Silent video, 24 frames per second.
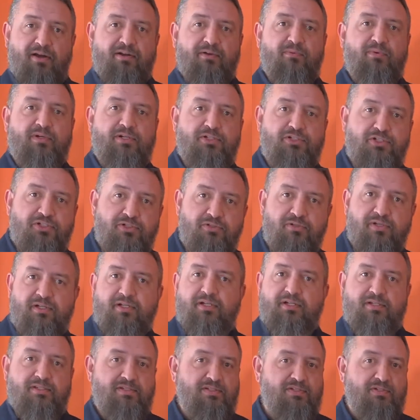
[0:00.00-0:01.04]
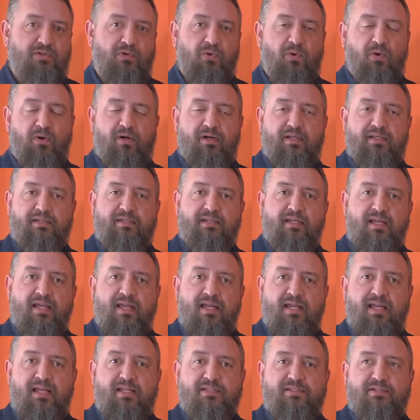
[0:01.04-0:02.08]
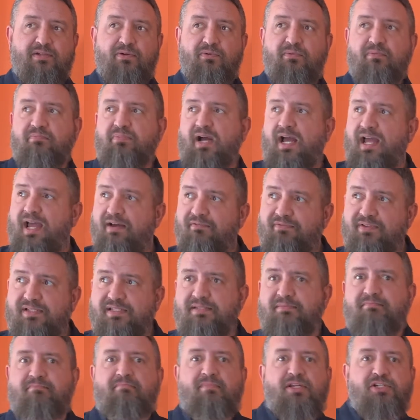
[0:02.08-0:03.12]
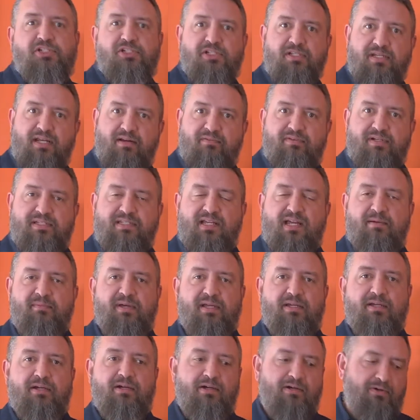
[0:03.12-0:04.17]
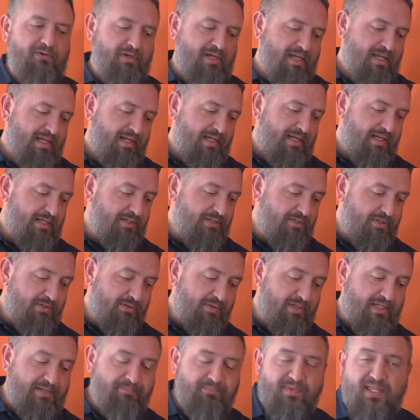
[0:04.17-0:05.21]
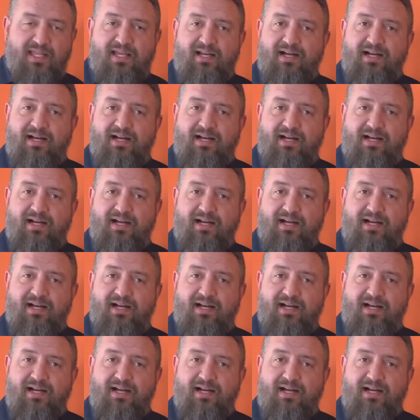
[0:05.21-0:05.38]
I want to shoot a good score. And, and so I have this mission every time I go and do it.